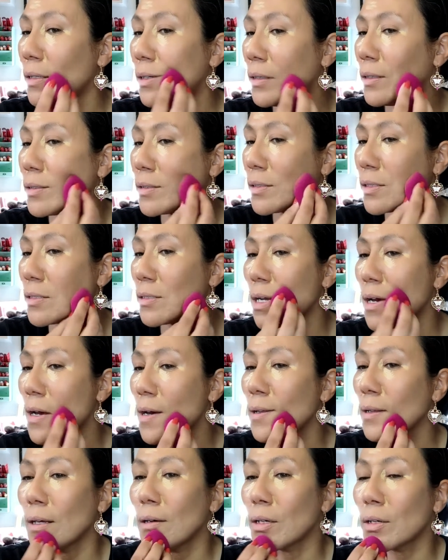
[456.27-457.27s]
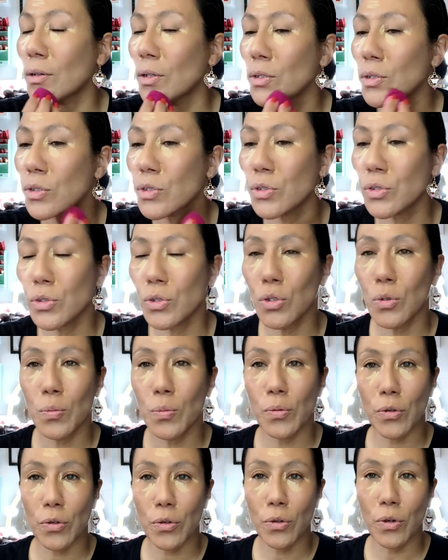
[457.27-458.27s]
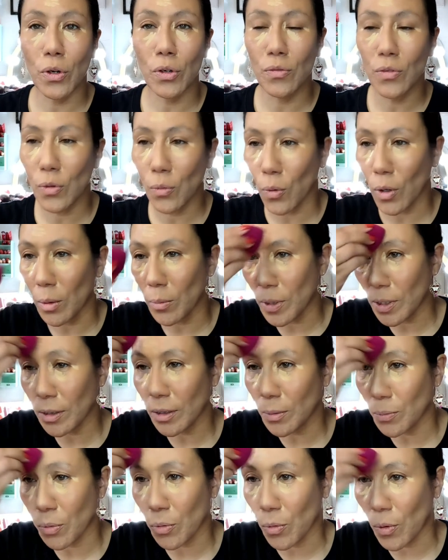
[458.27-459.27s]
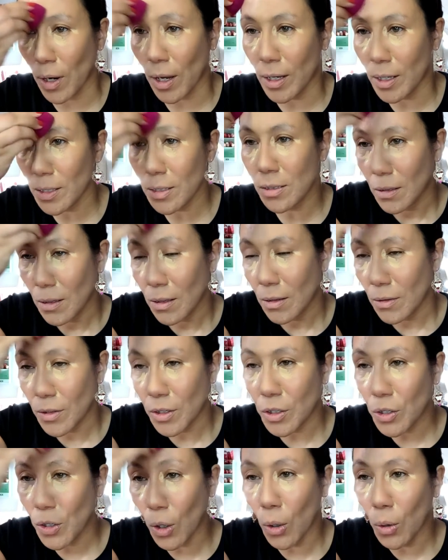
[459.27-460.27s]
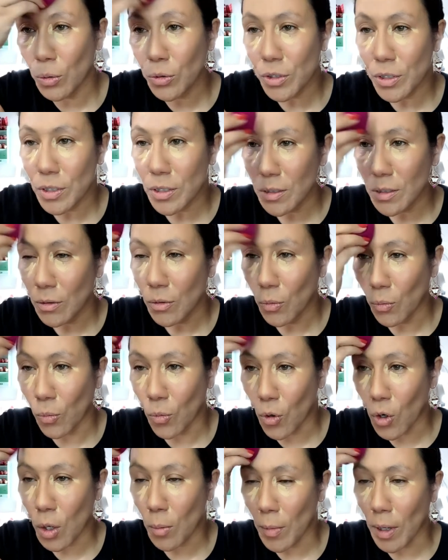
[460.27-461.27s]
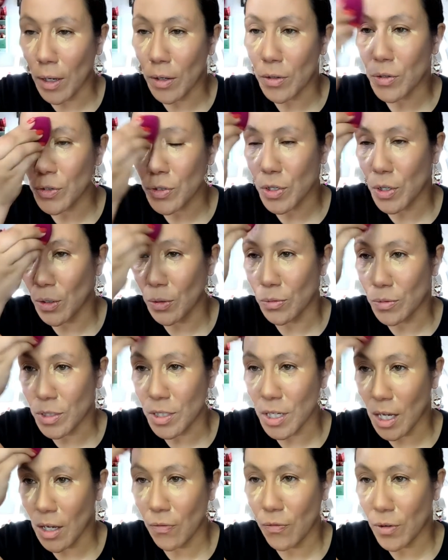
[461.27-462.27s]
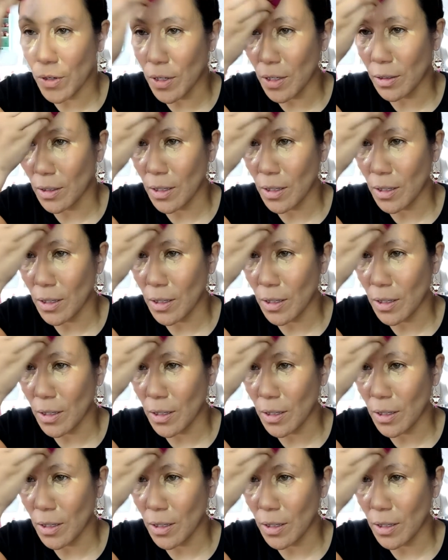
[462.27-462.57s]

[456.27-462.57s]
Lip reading: It's not like super overwhelmingly bright. The golden warm undertone definitely